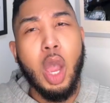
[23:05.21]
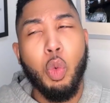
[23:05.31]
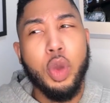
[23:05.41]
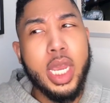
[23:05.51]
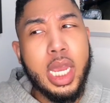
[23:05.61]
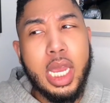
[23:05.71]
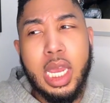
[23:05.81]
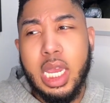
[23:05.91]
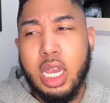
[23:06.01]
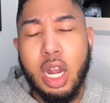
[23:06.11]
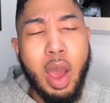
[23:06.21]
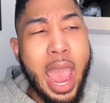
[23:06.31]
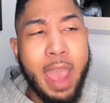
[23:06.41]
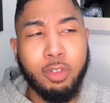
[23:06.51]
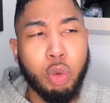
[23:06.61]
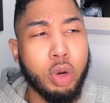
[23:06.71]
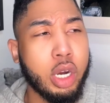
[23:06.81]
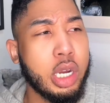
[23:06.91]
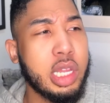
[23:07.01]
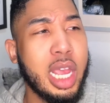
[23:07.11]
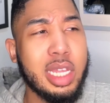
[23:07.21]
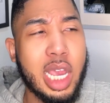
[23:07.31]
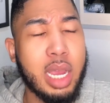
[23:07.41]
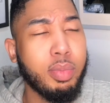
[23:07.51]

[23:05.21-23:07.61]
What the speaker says: Afterwards they take